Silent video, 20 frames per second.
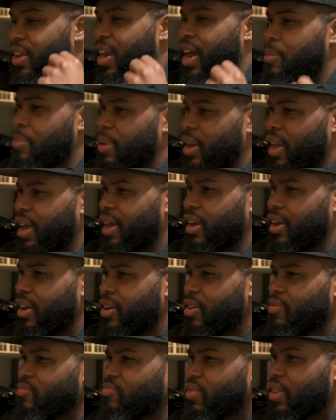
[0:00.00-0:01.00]
and I'll be
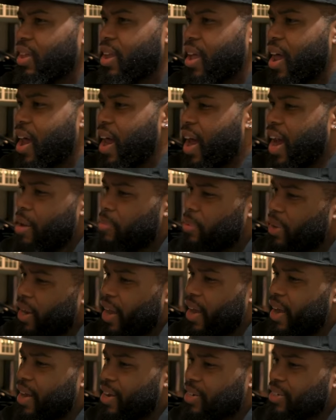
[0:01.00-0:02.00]
like, I'll be
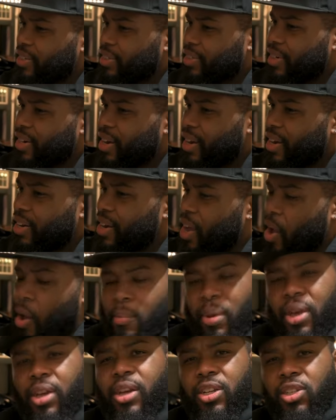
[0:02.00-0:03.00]
like, no, I
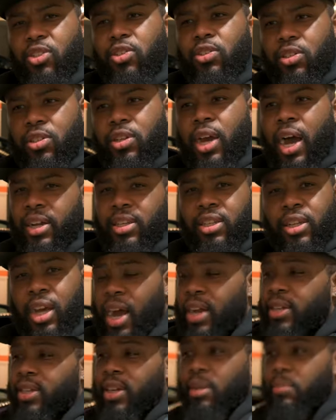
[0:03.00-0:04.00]
mean, cause
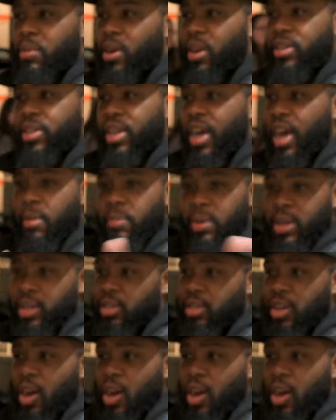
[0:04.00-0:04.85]
I tell him all the time, he's